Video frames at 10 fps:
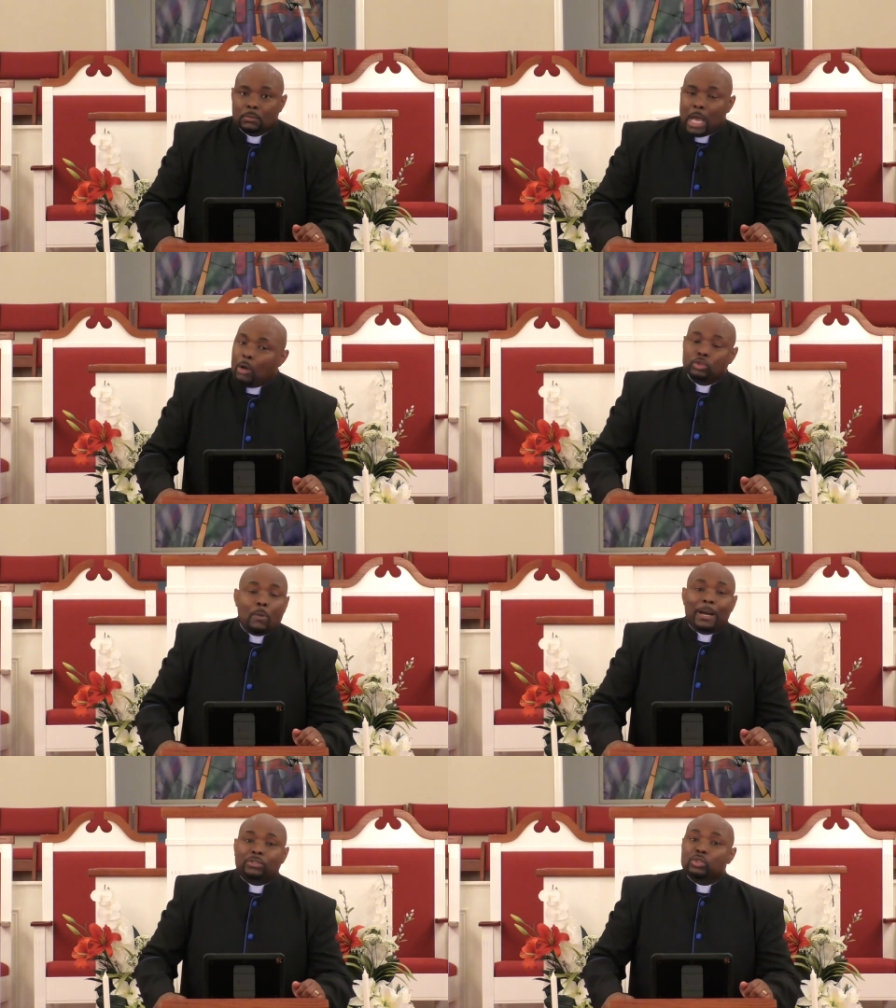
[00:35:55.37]
I don't know
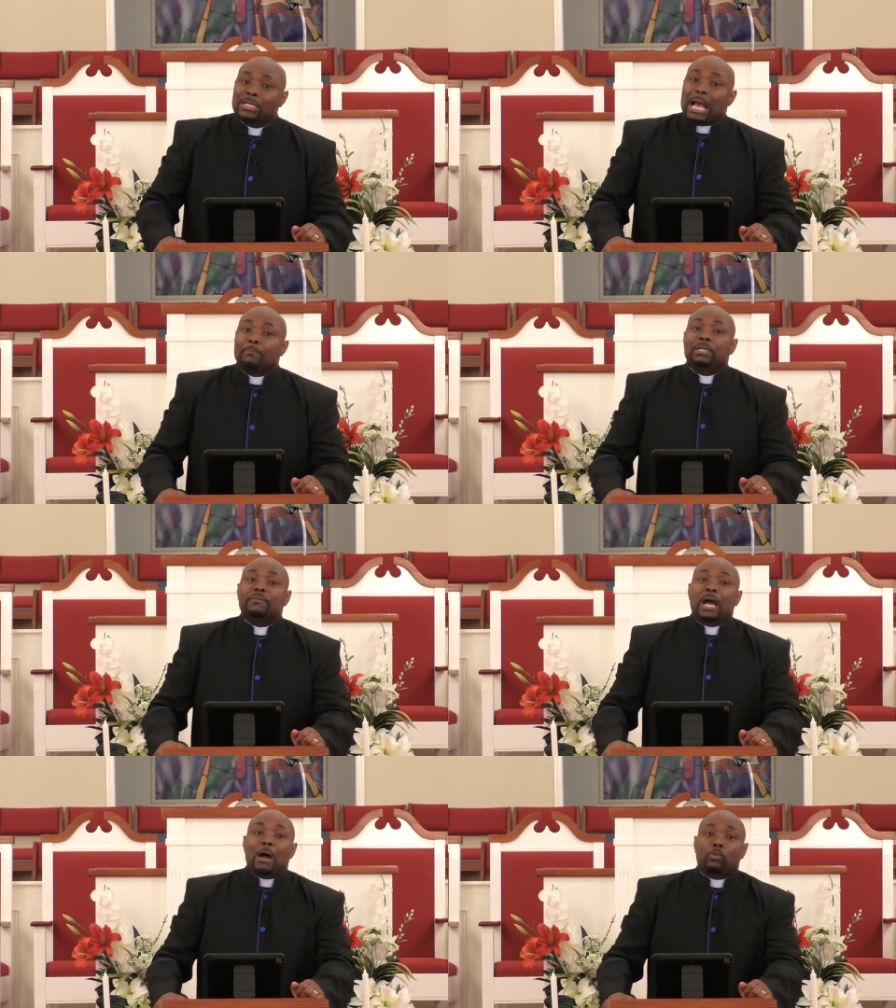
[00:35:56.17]
about you. I
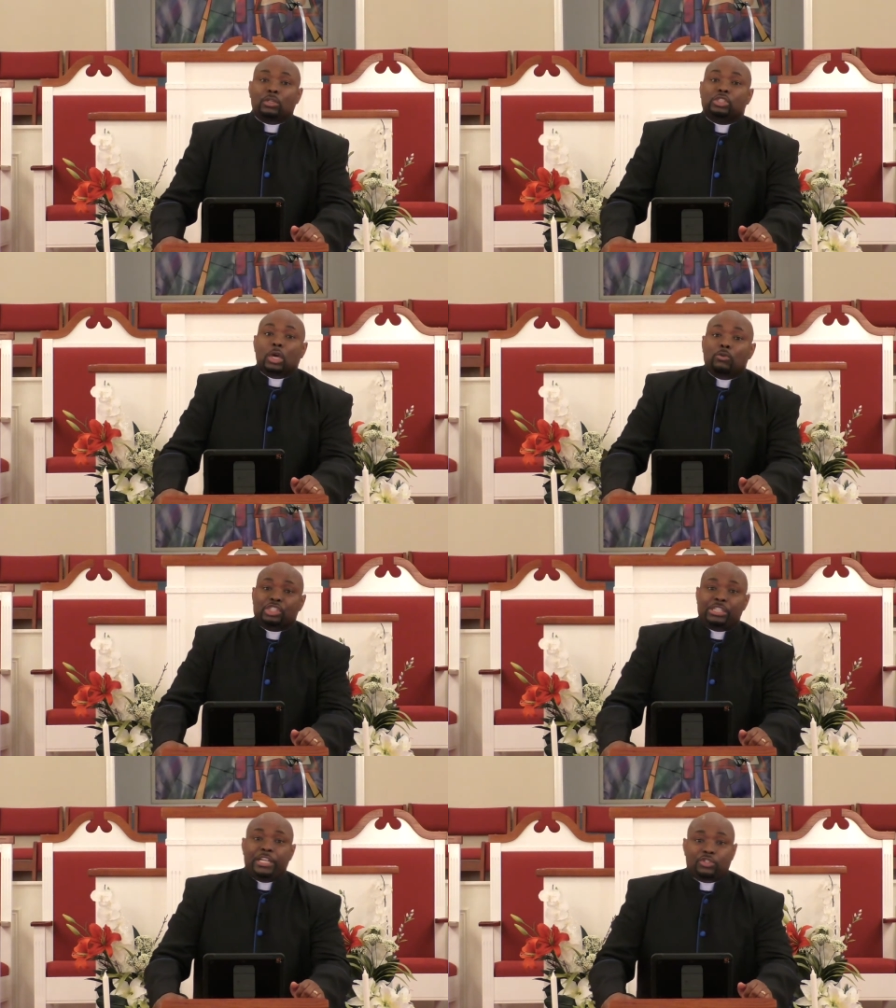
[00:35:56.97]
believe God wants us to go to
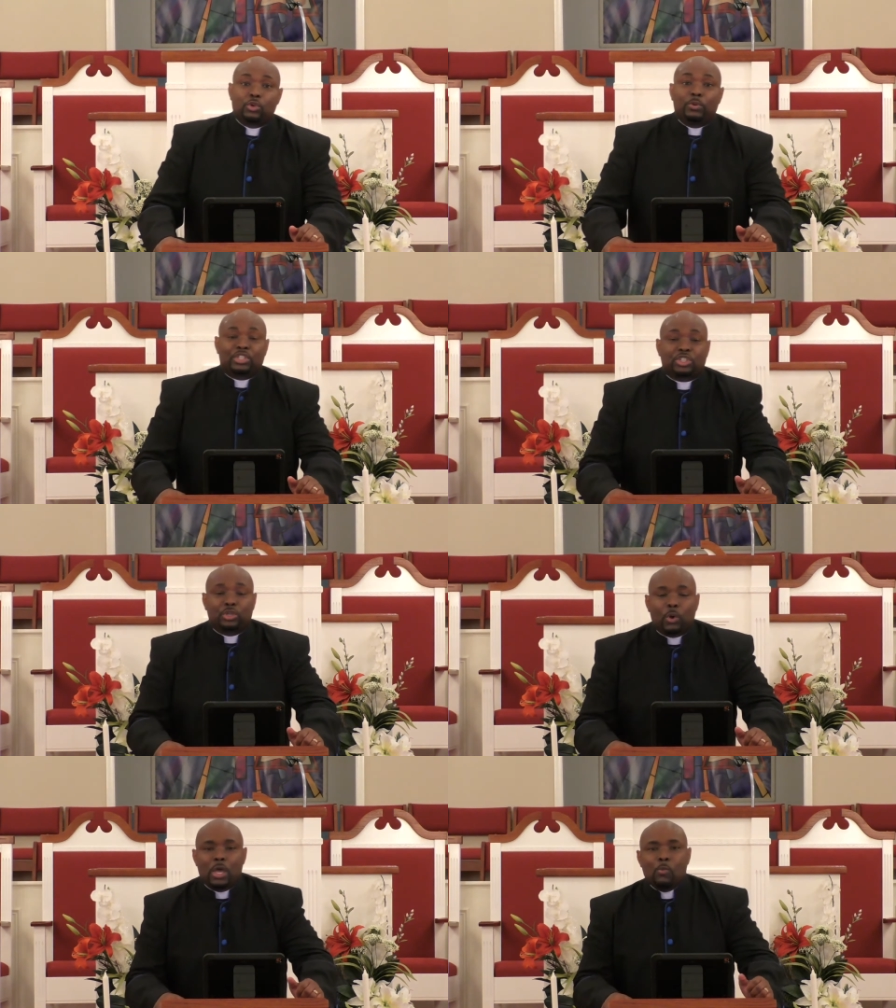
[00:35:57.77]
stage two, which is
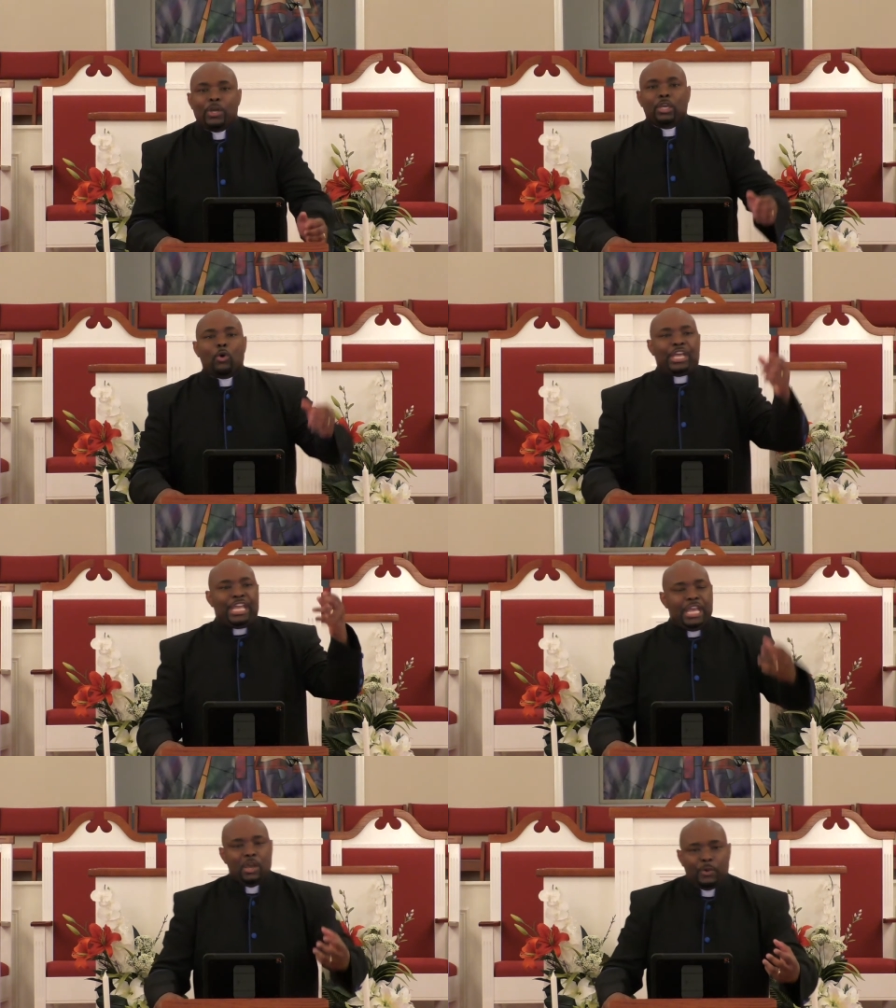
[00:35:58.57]
doing, where your
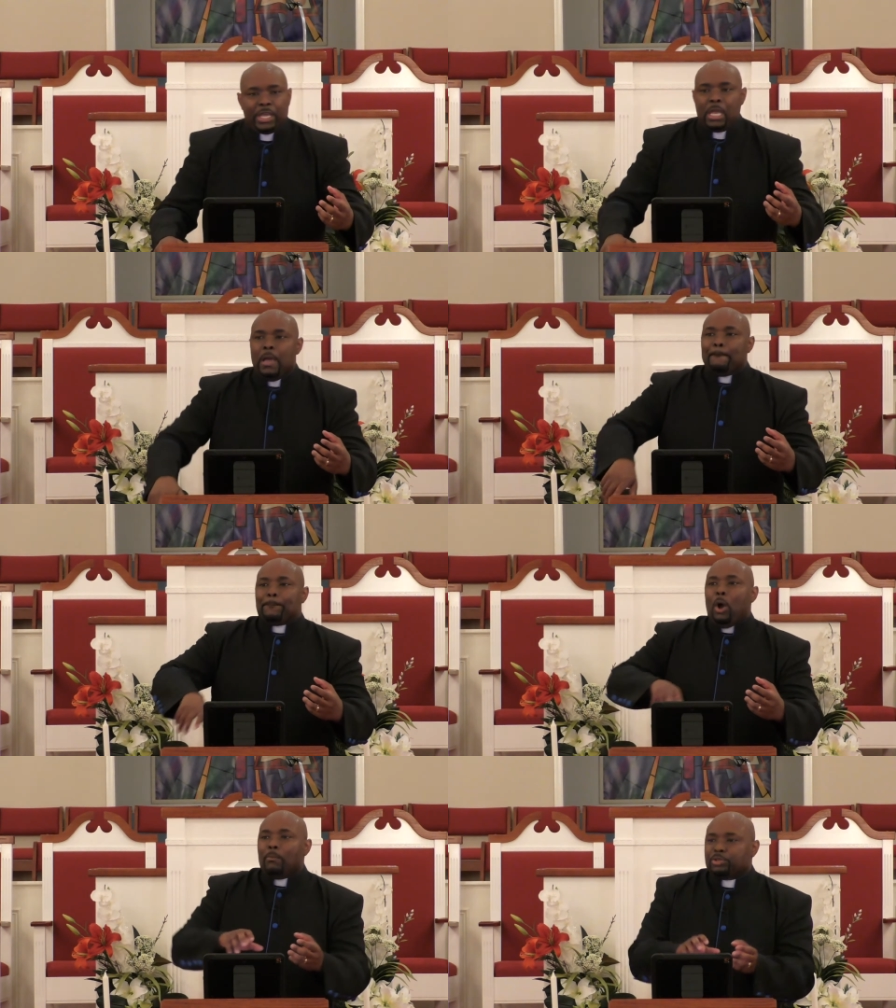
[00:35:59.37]
hearing
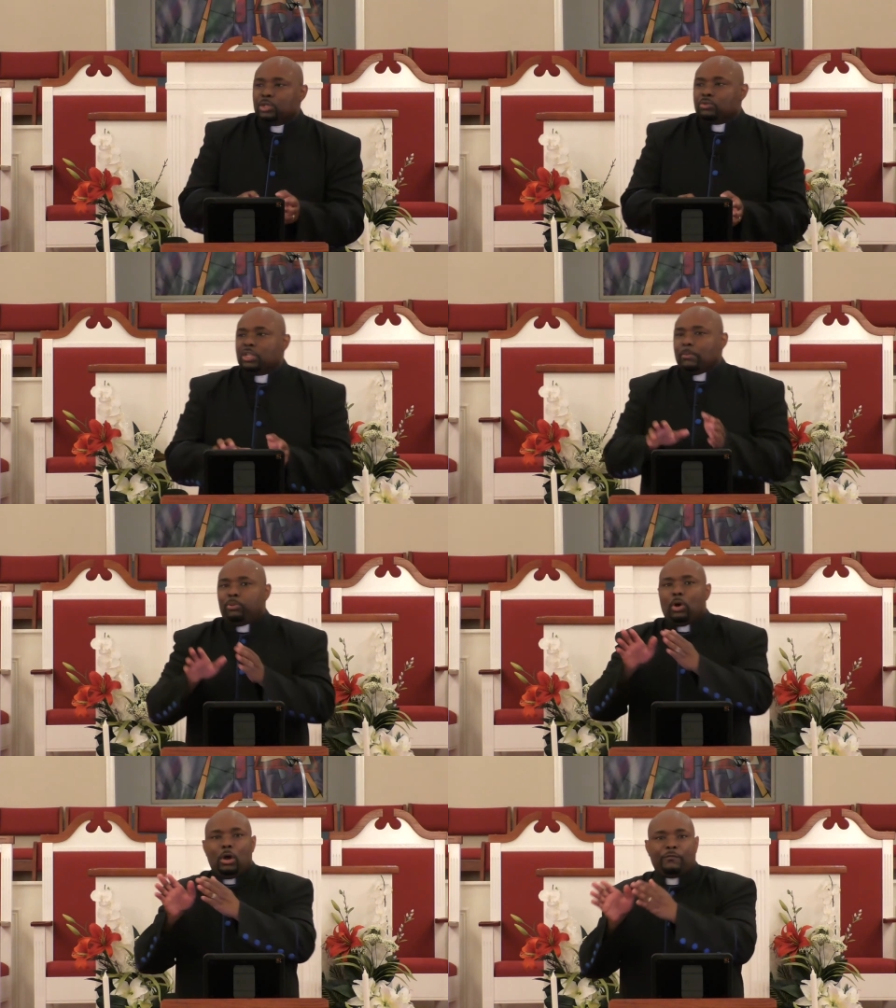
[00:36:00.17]
prompts you to the
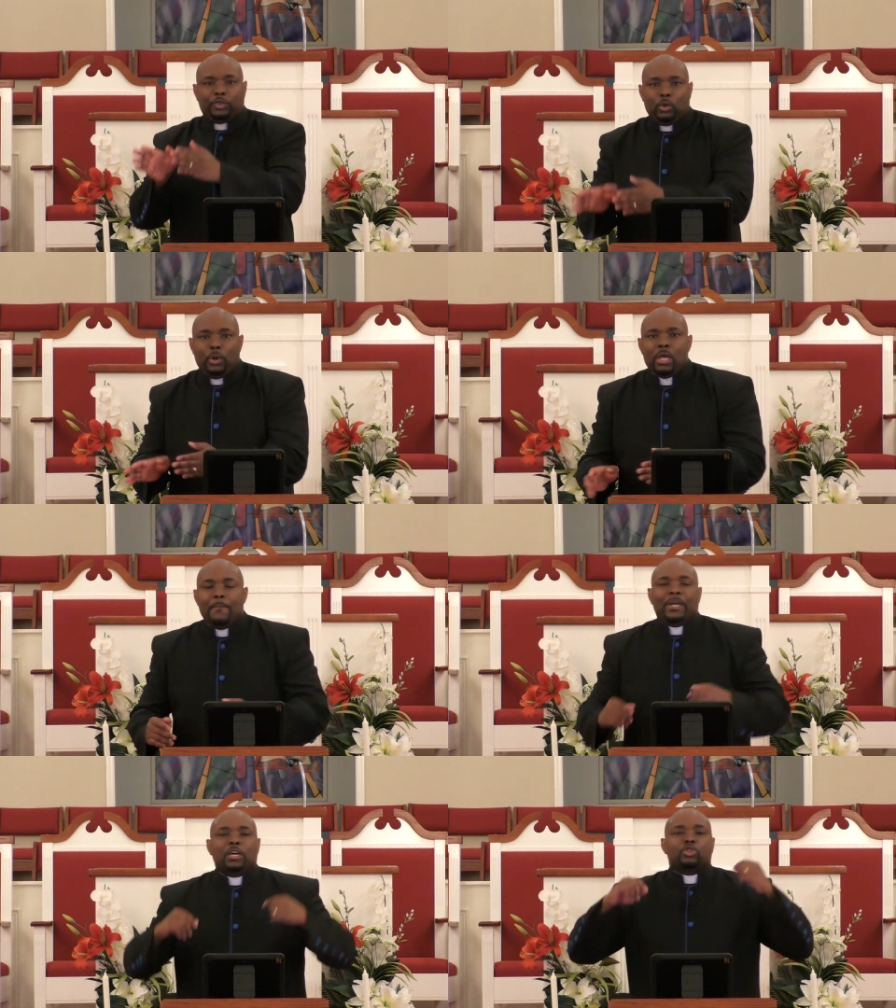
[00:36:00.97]
point of doing
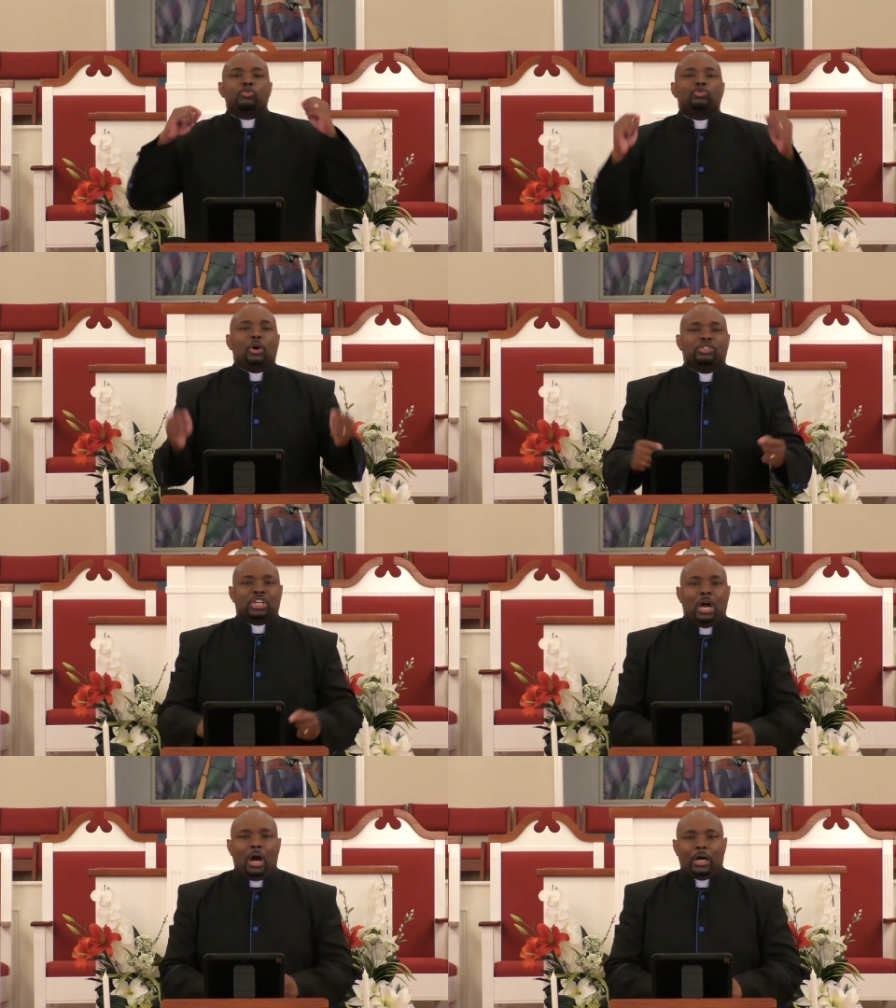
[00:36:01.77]
because you trust
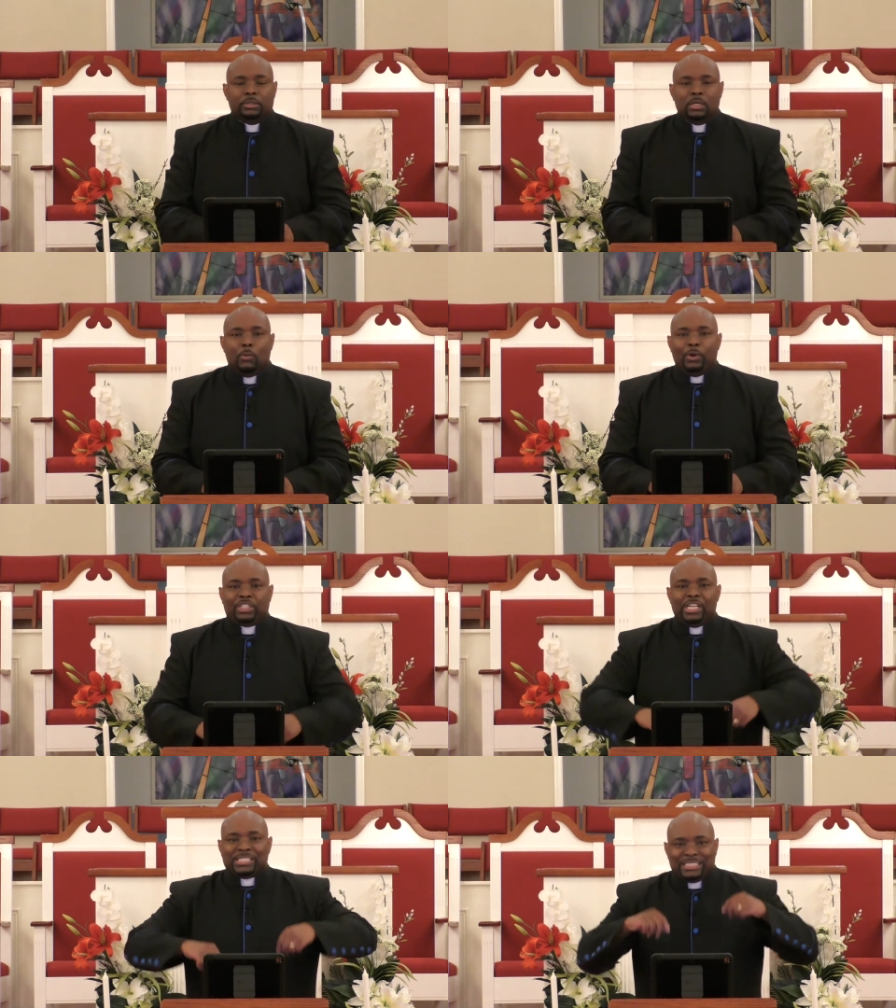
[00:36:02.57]
God,
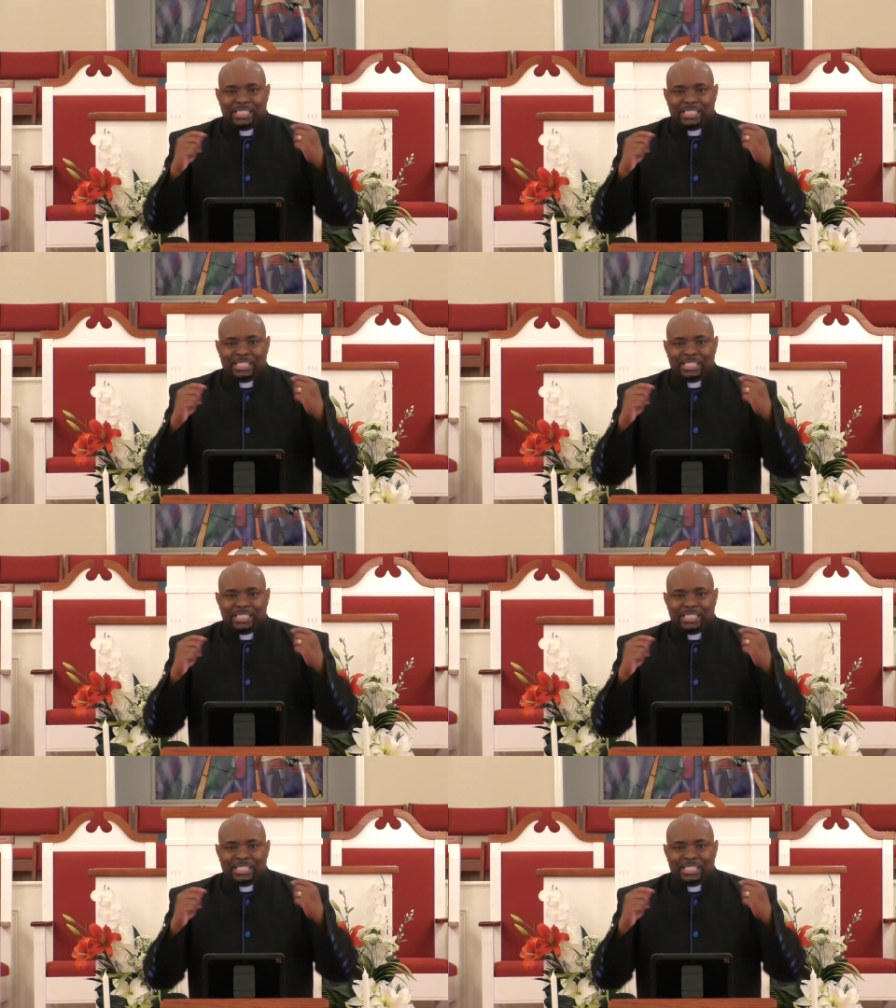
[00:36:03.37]
which is a